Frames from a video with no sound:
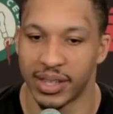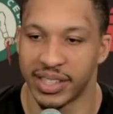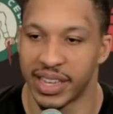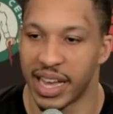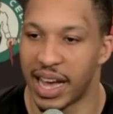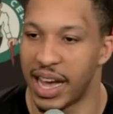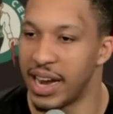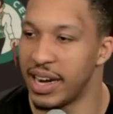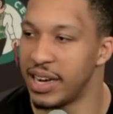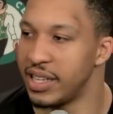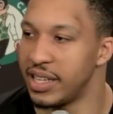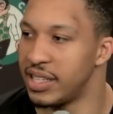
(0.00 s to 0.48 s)

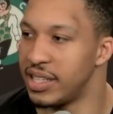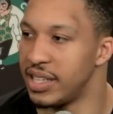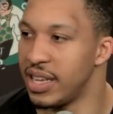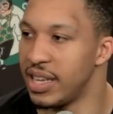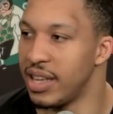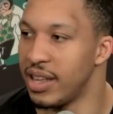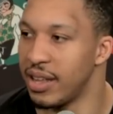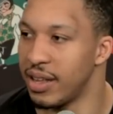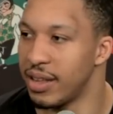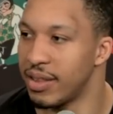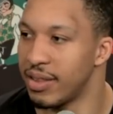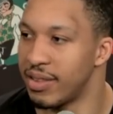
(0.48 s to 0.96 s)
excited to
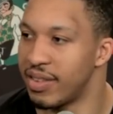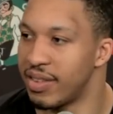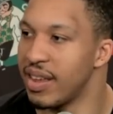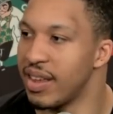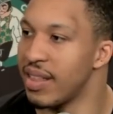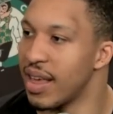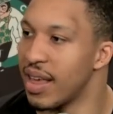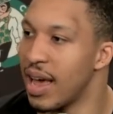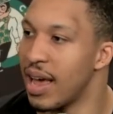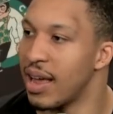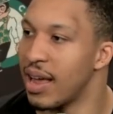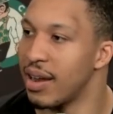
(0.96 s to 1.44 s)
see see
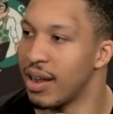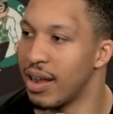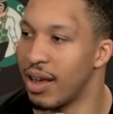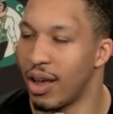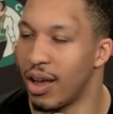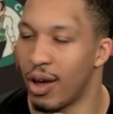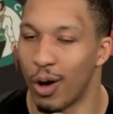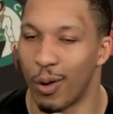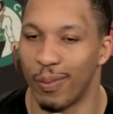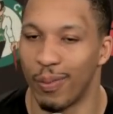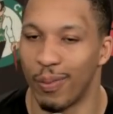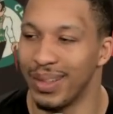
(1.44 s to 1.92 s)
that.
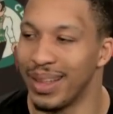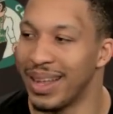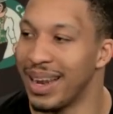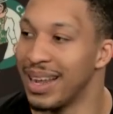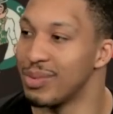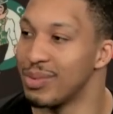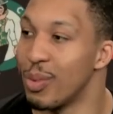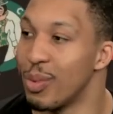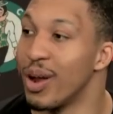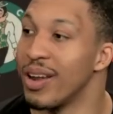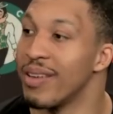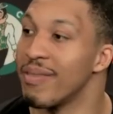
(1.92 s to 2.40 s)
Hopefully,
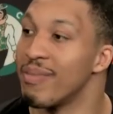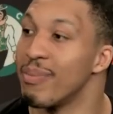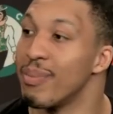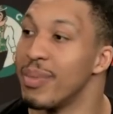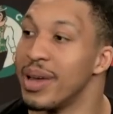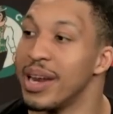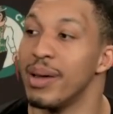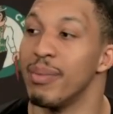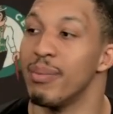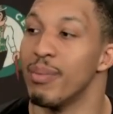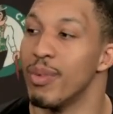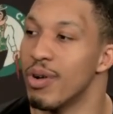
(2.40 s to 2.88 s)
that's one of
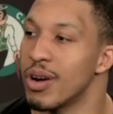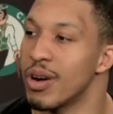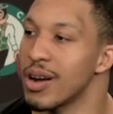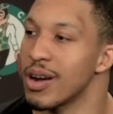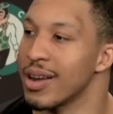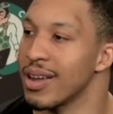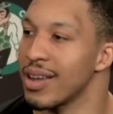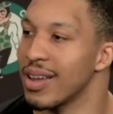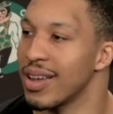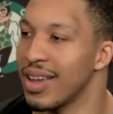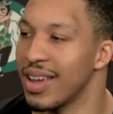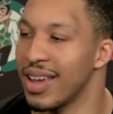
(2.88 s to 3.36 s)
many
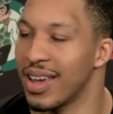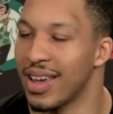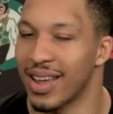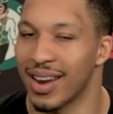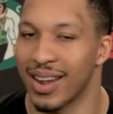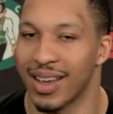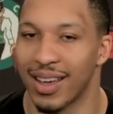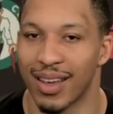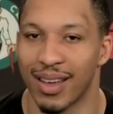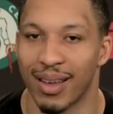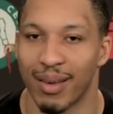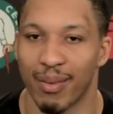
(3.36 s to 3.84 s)
more,
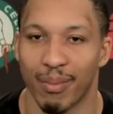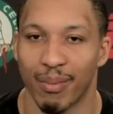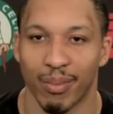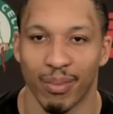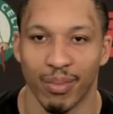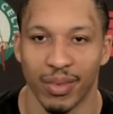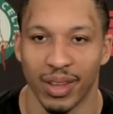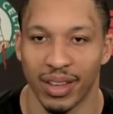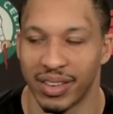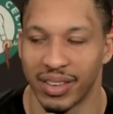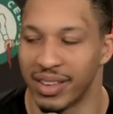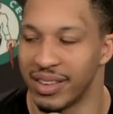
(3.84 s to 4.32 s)
and um,
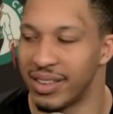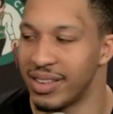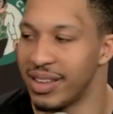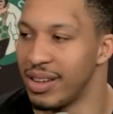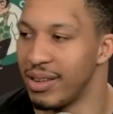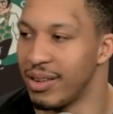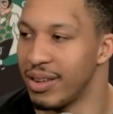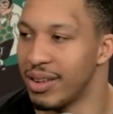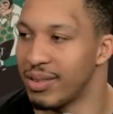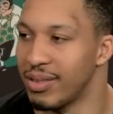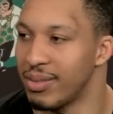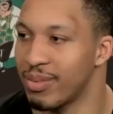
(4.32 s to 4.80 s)
let's
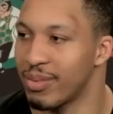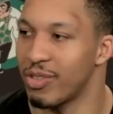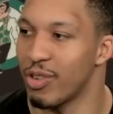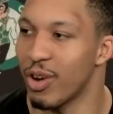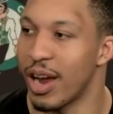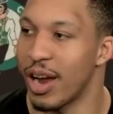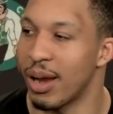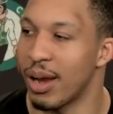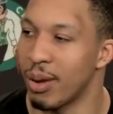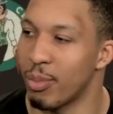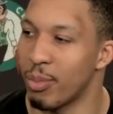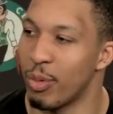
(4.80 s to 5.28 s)
continue this
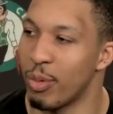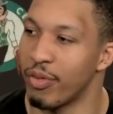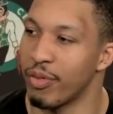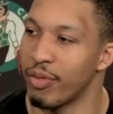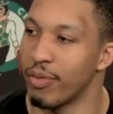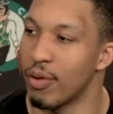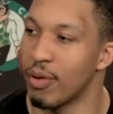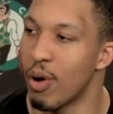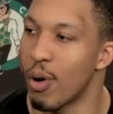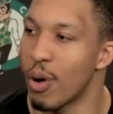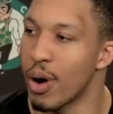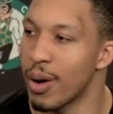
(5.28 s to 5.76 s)
training moving
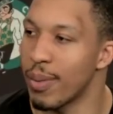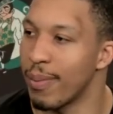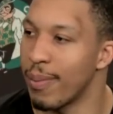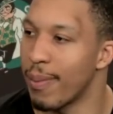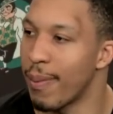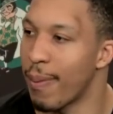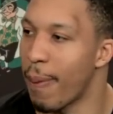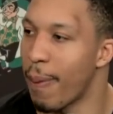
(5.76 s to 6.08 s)
forward.